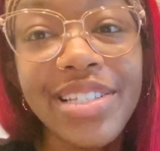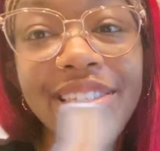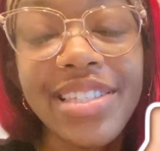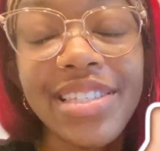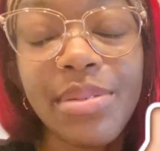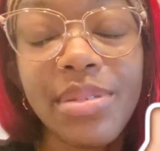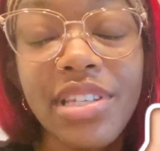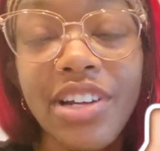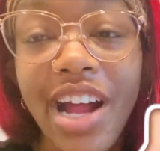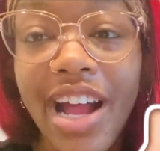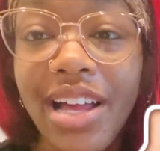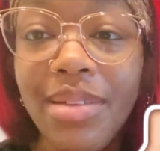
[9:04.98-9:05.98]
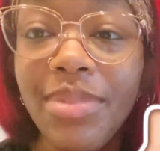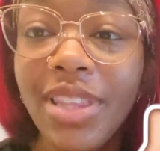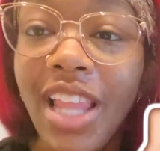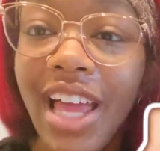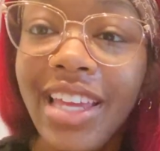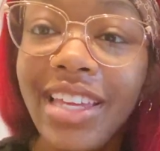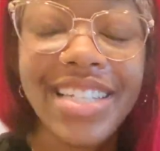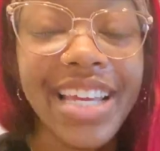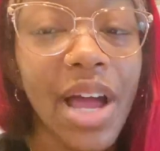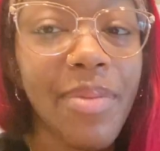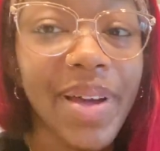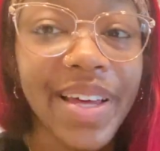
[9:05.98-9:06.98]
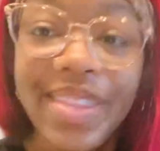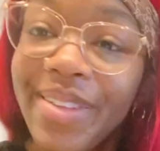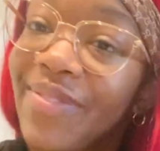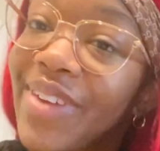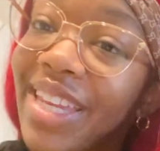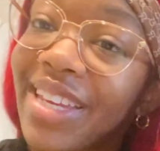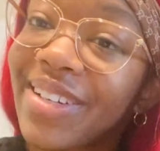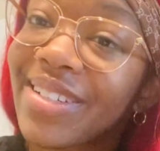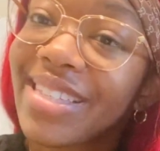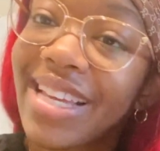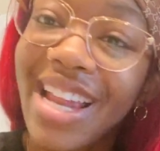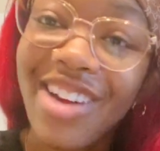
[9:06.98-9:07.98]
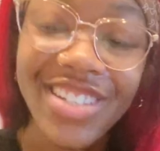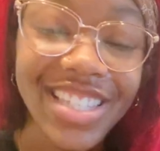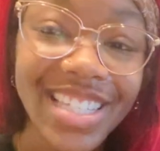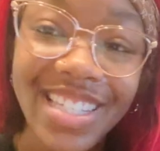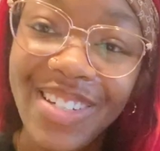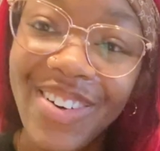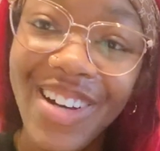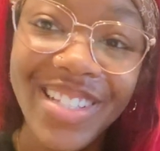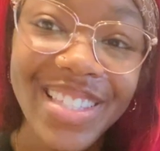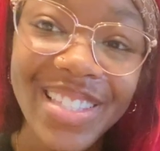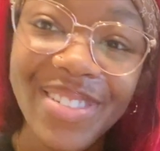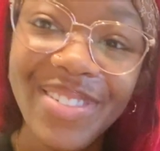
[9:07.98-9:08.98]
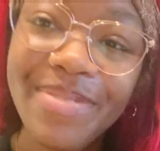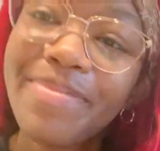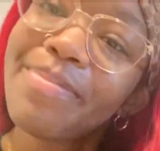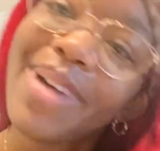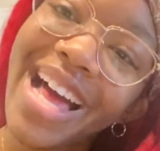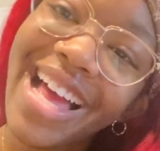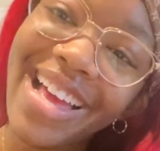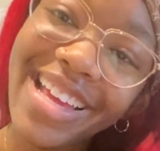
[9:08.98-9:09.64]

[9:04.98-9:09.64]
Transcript: subscribe, like, check out my other videos, and I will see you all soon. Bye.